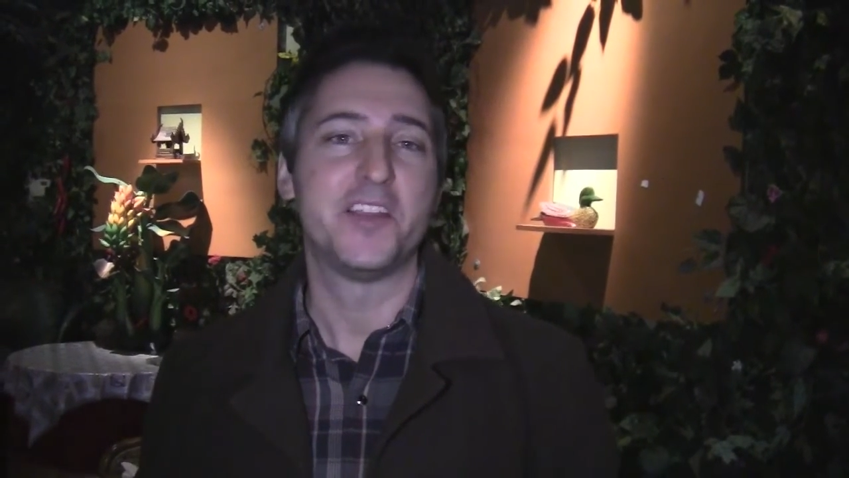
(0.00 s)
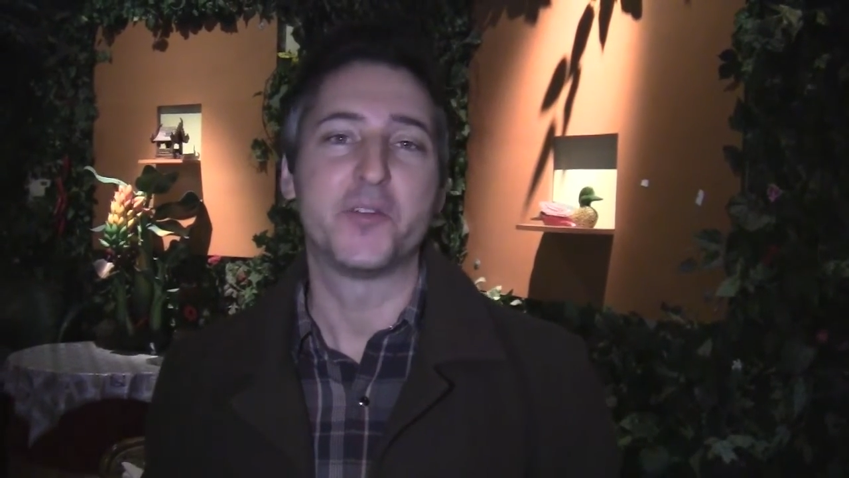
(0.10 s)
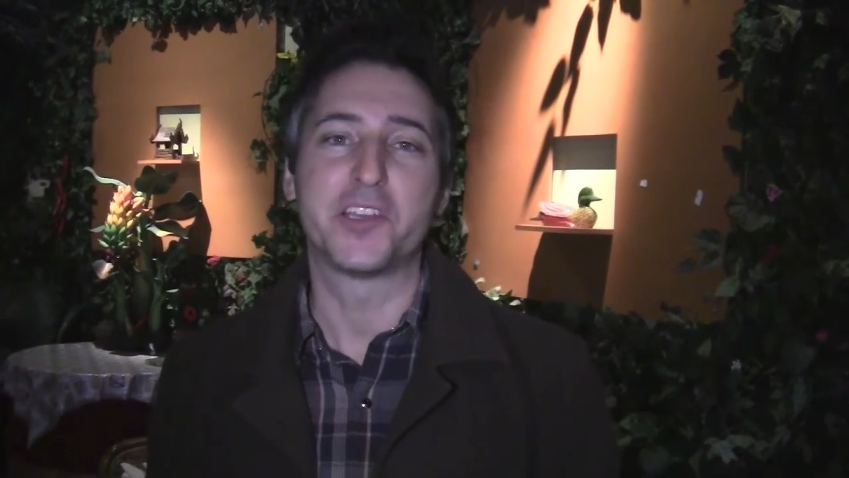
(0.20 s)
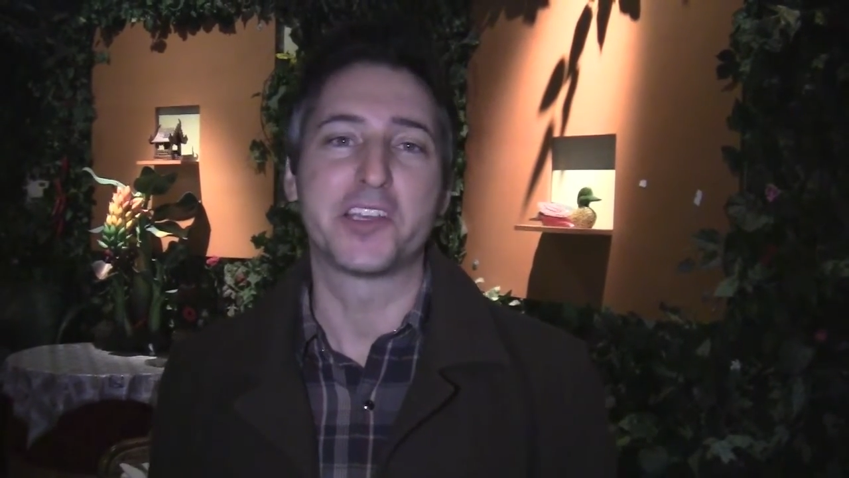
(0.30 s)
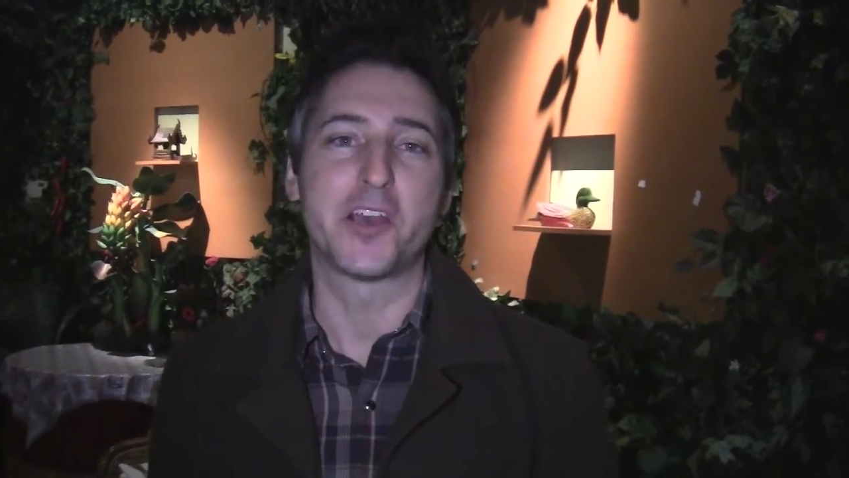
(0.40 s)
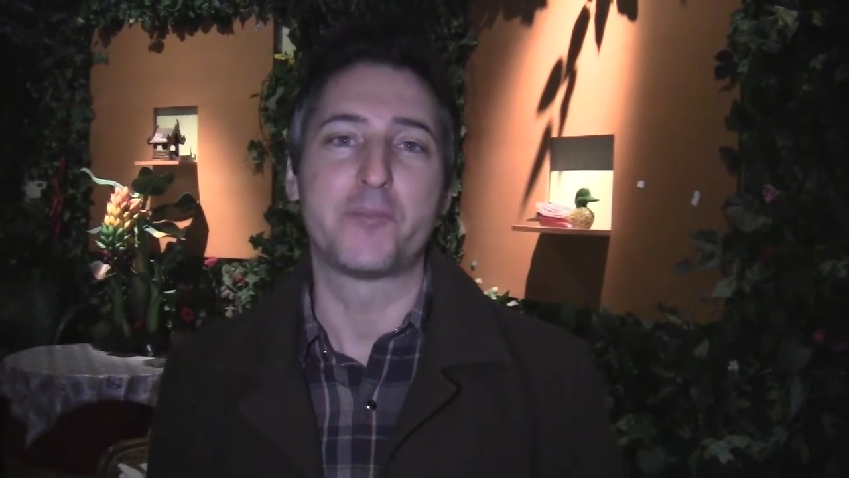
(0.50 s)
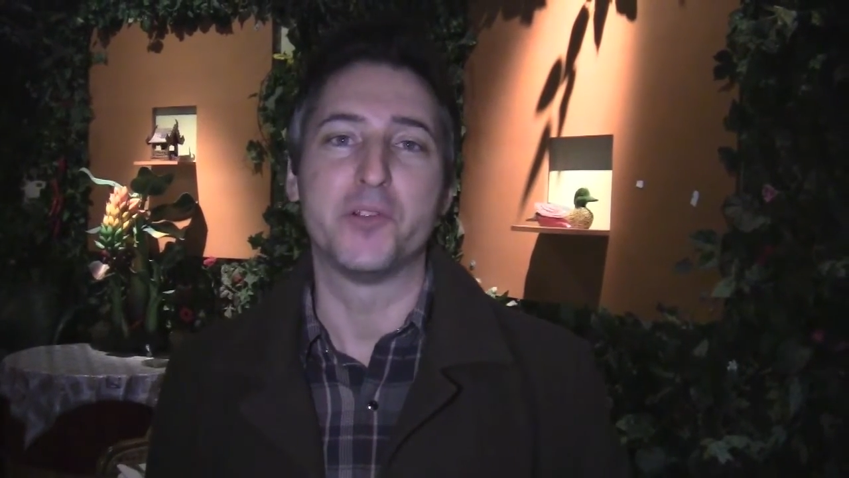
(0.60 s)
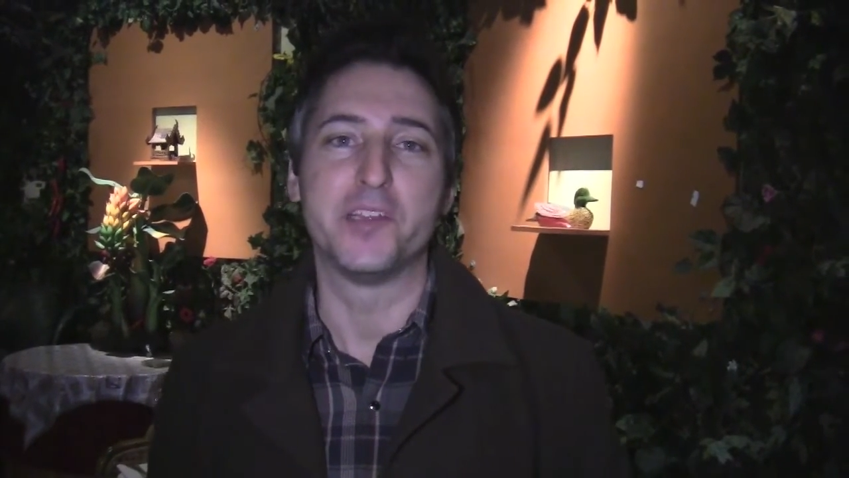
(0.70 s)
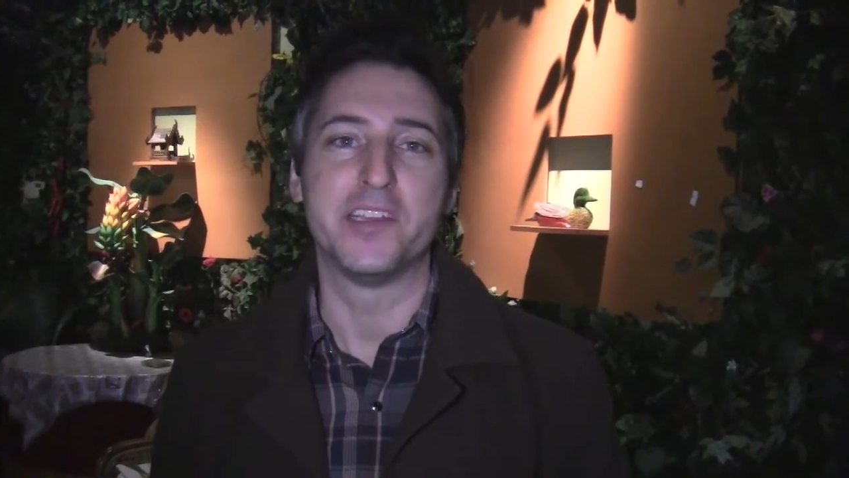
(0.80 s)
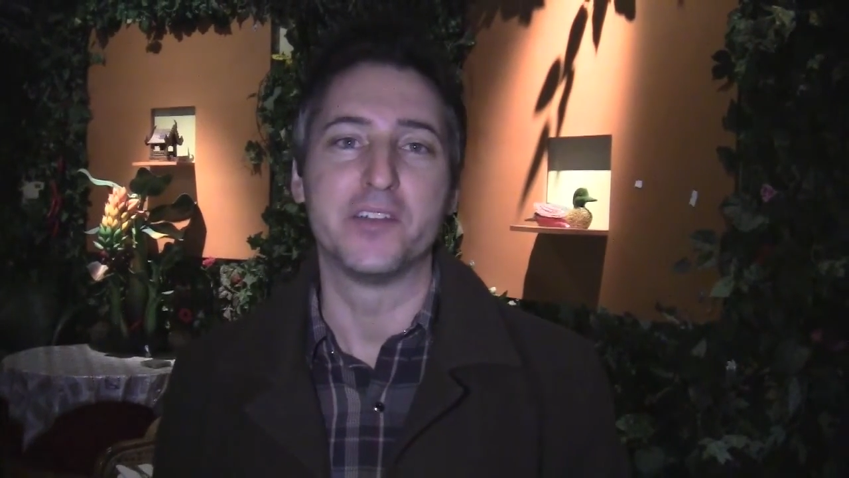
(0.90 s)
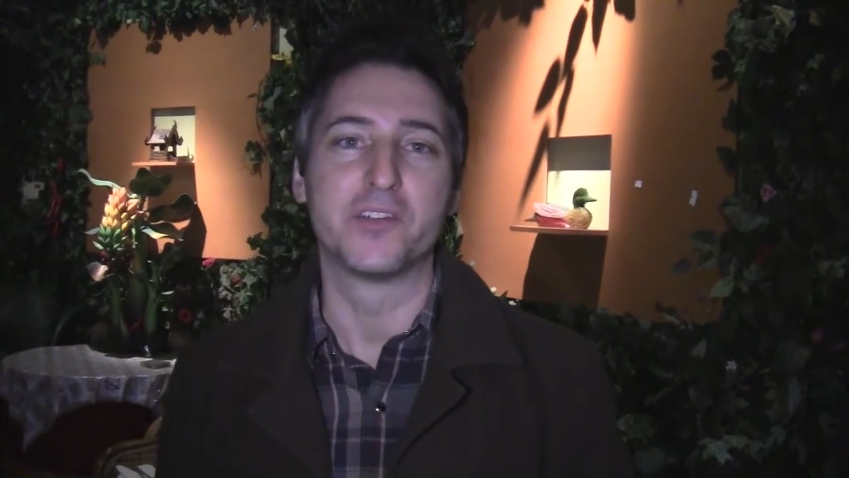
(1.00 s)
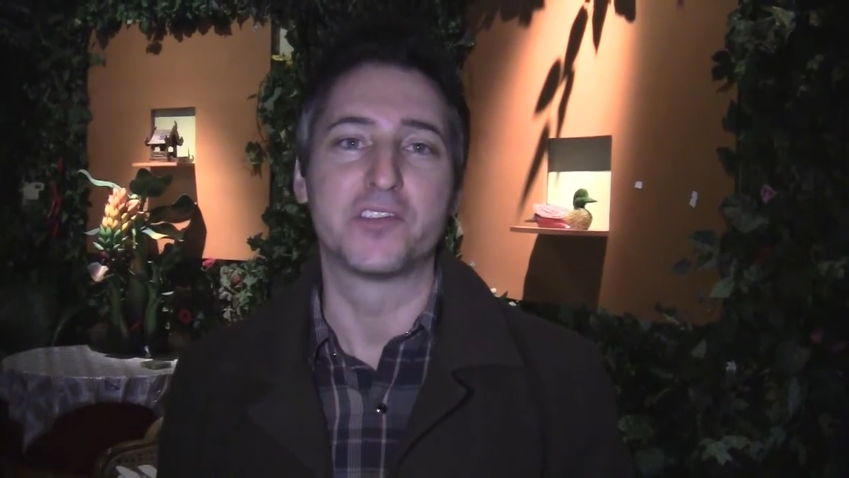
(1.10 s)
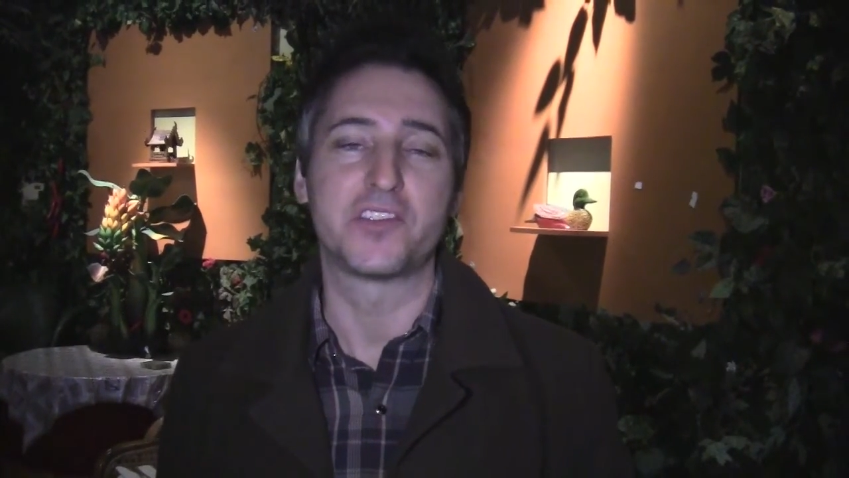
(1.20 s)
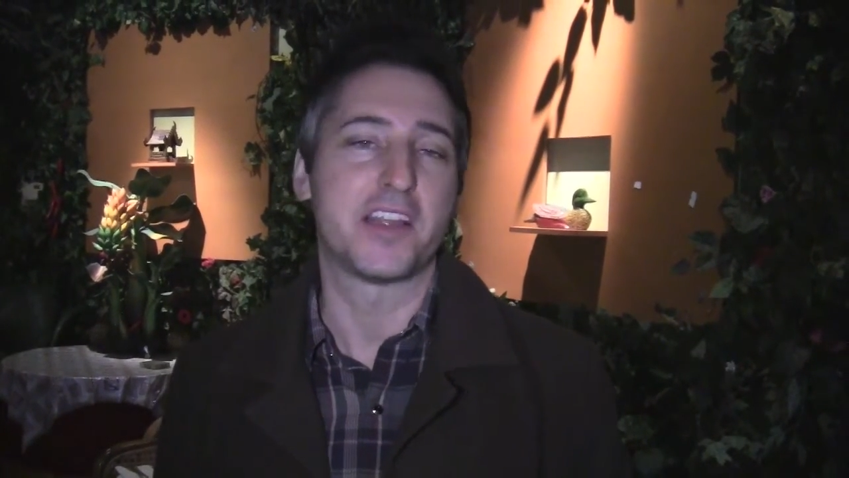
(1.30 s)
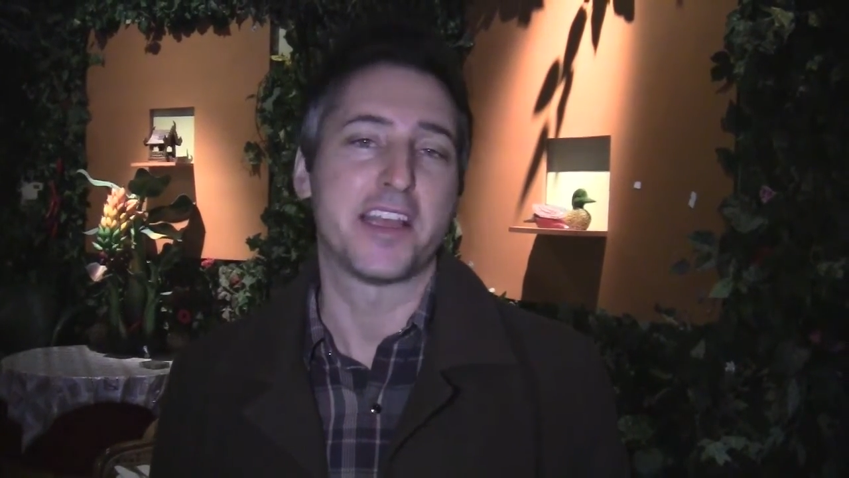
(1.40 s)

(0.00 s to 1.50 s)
you know, kick up your heels